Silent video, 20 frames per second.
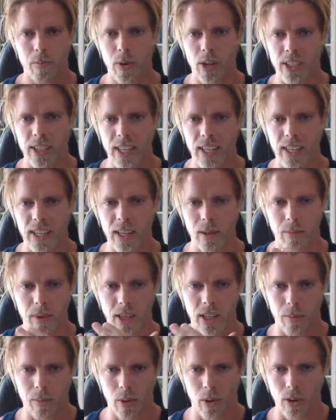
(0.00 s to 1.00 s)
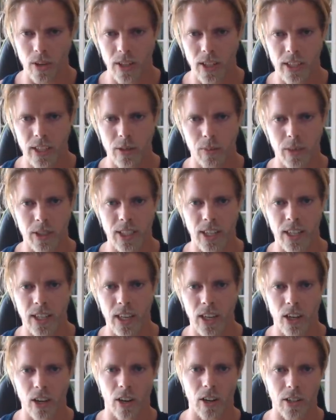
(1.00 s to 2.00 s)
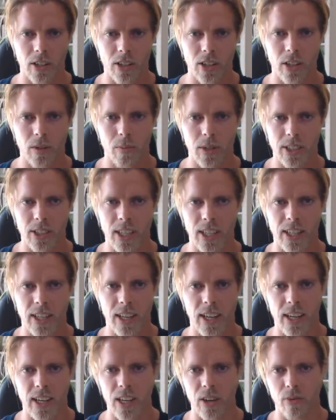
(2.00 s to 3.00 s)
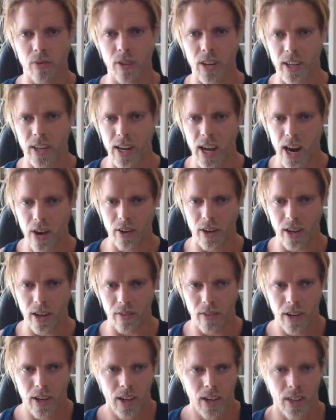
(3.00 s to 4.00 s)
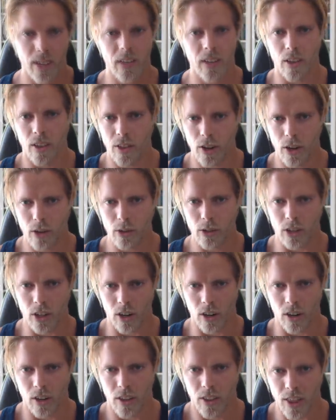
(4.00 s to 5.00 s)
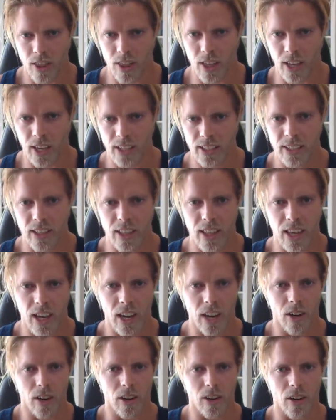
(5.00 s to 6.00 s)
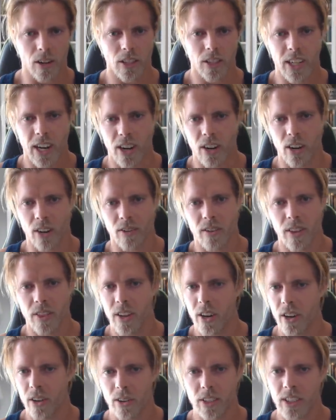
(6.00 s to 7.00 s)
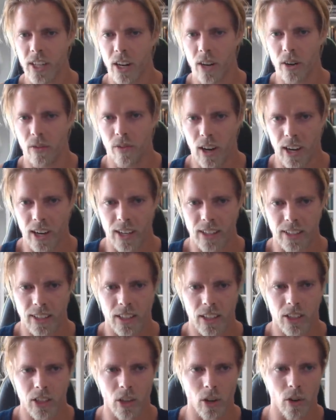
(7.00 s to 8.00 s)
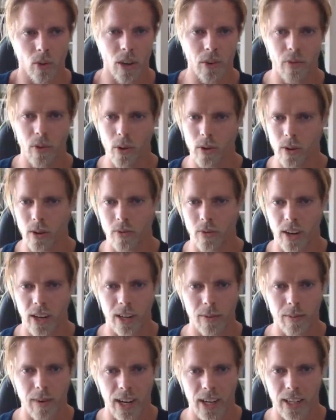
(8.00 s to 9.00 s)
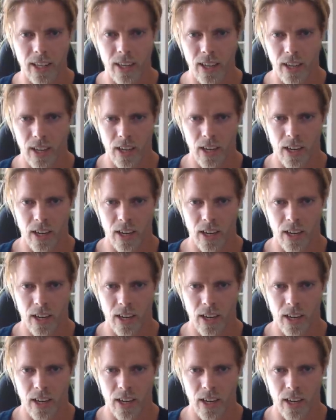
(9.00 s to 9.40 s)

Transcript: presenting metapolitics, presenting culture, presenting a different narrative those are the things they are scared of. They're not scared of violence. So if you want to fight back,